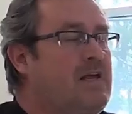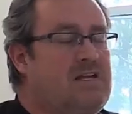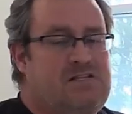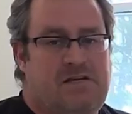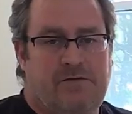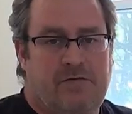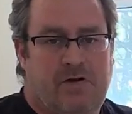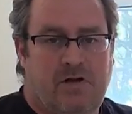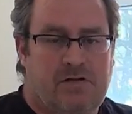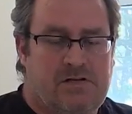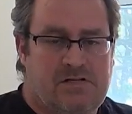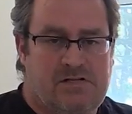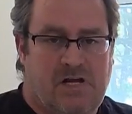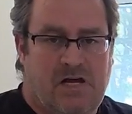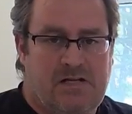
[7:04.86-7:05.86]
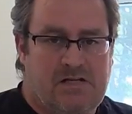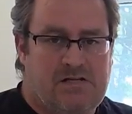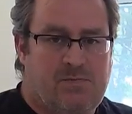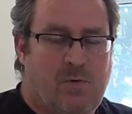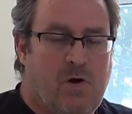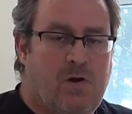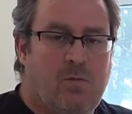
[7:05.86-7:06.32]
It's difficult to say at
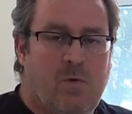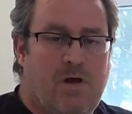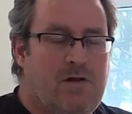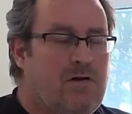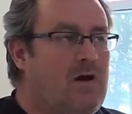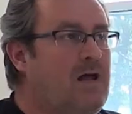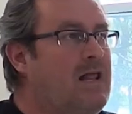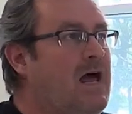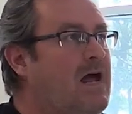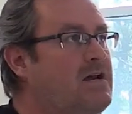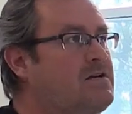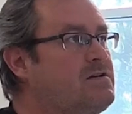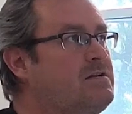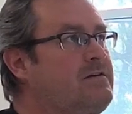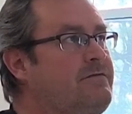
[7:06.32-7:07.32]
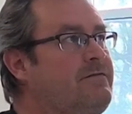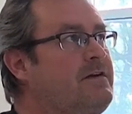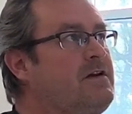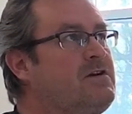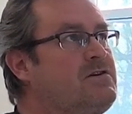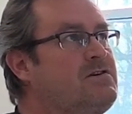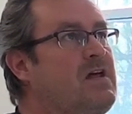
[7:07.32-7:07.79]
this point whether I'll actually
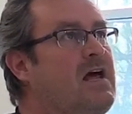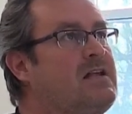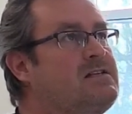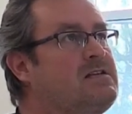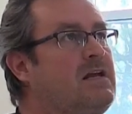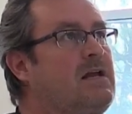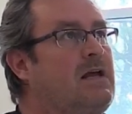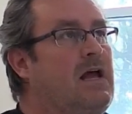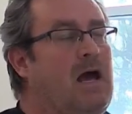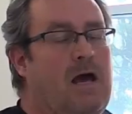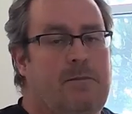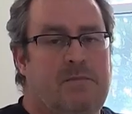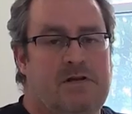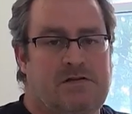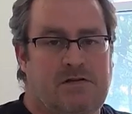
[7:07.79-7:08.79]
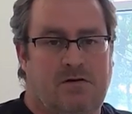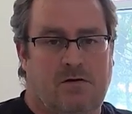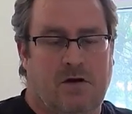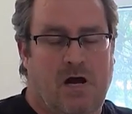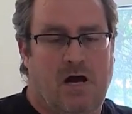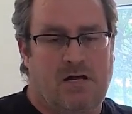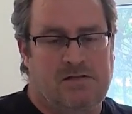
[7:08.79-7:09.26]
finish that set of cabinets
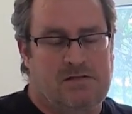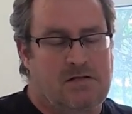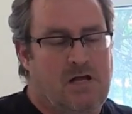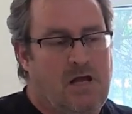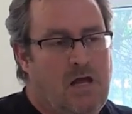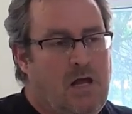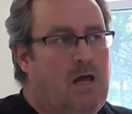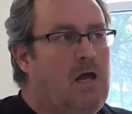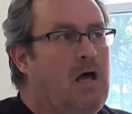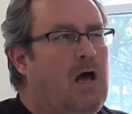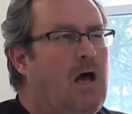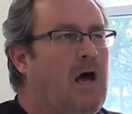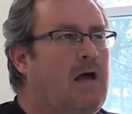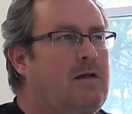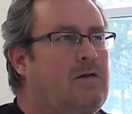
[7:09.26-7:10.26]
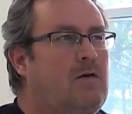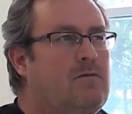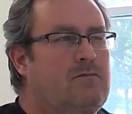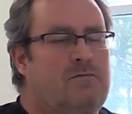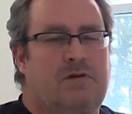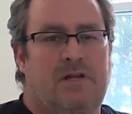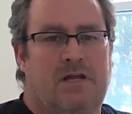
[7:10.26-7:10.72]
across. I
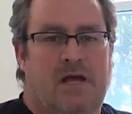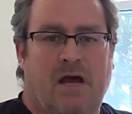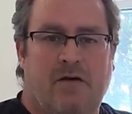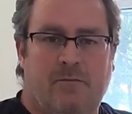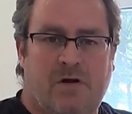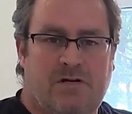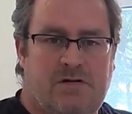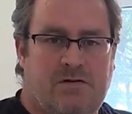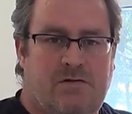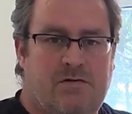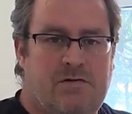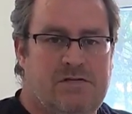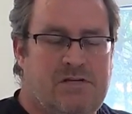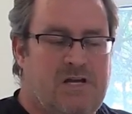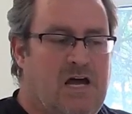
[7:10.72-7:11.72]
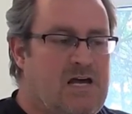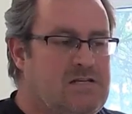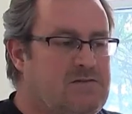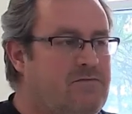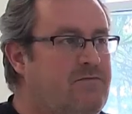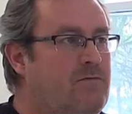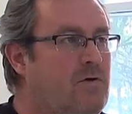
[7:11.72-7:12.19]
don't really have much
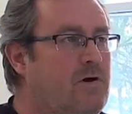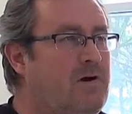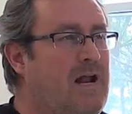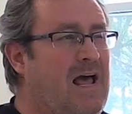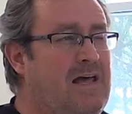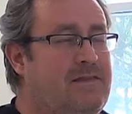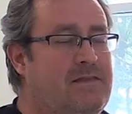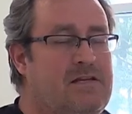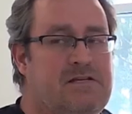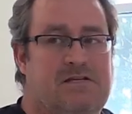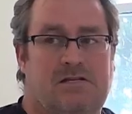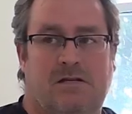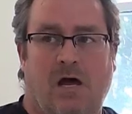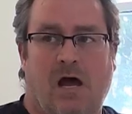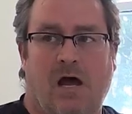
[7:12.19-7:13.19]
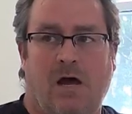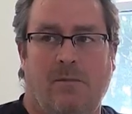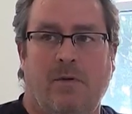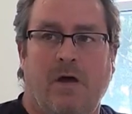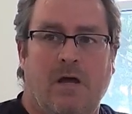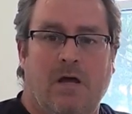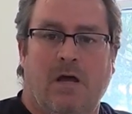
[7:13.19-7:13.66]
enthusiasm for it at this
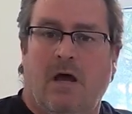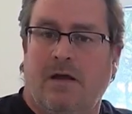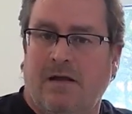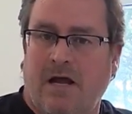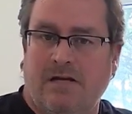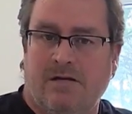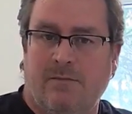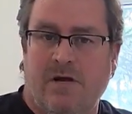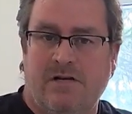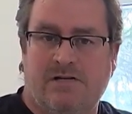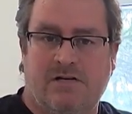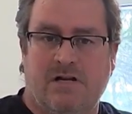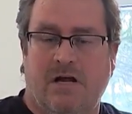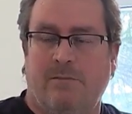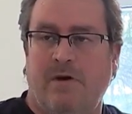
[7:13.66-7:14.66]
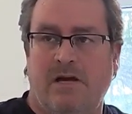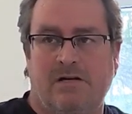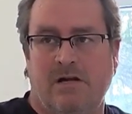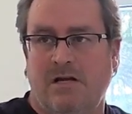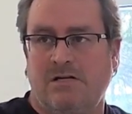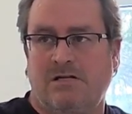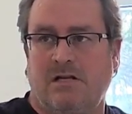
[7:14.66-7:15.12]
time. Not to mention that
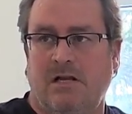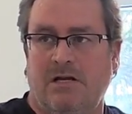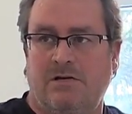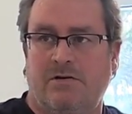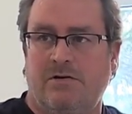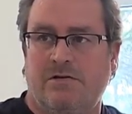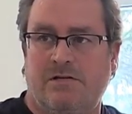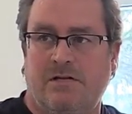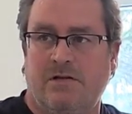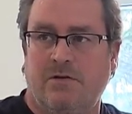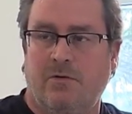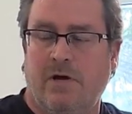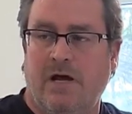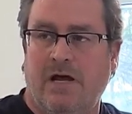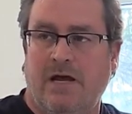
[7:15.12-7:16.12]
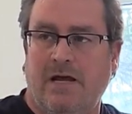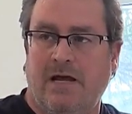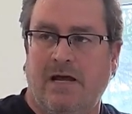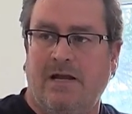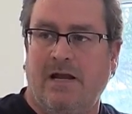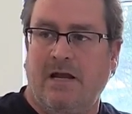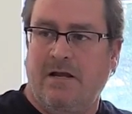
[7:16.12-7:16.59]
my dust collector is in the
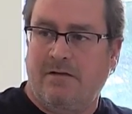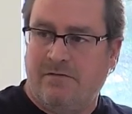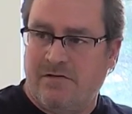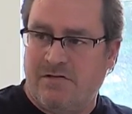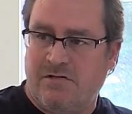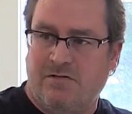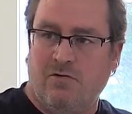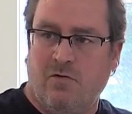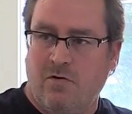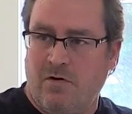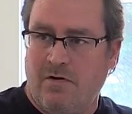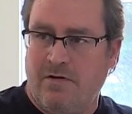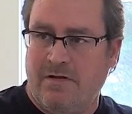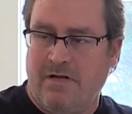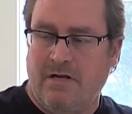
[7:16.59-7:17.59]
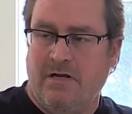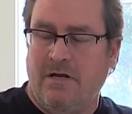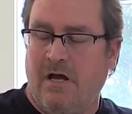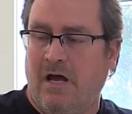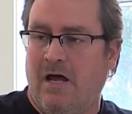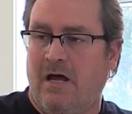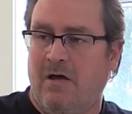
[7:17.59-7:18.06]
way, and I store
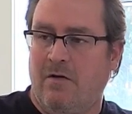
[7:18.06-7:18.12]
the